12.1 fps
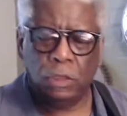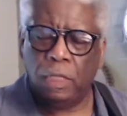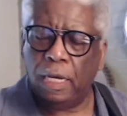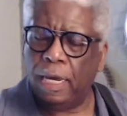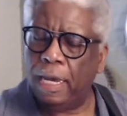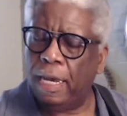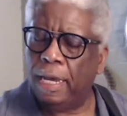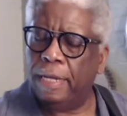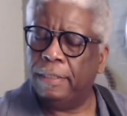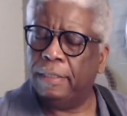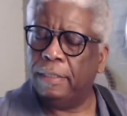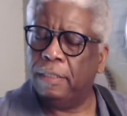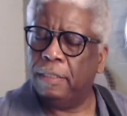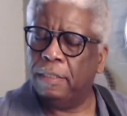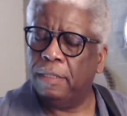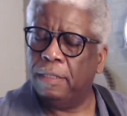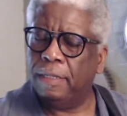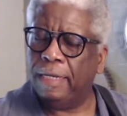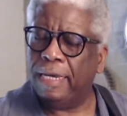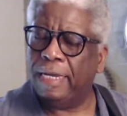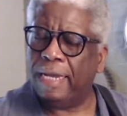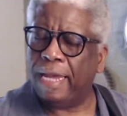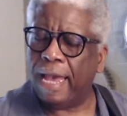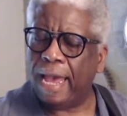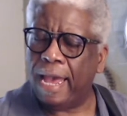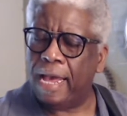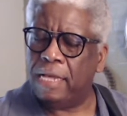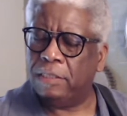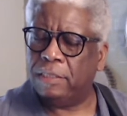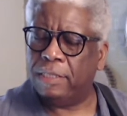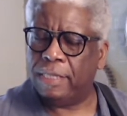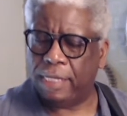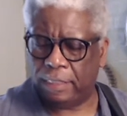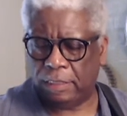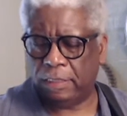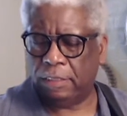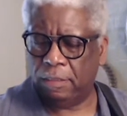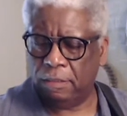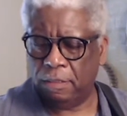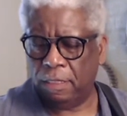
And it has this,